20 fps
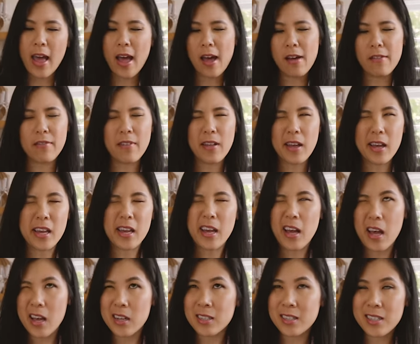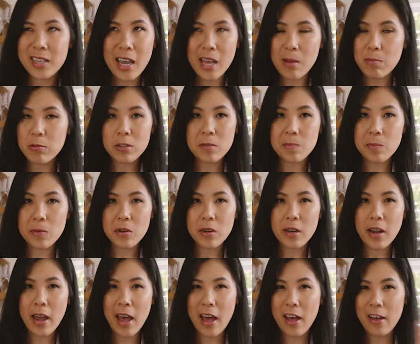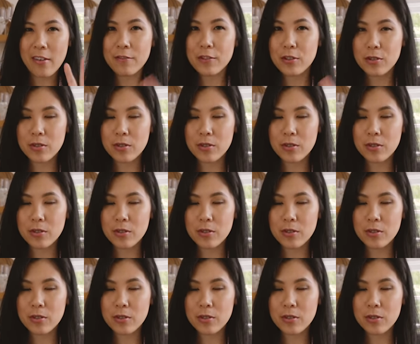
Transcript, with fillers: have like a tablespoon and a half,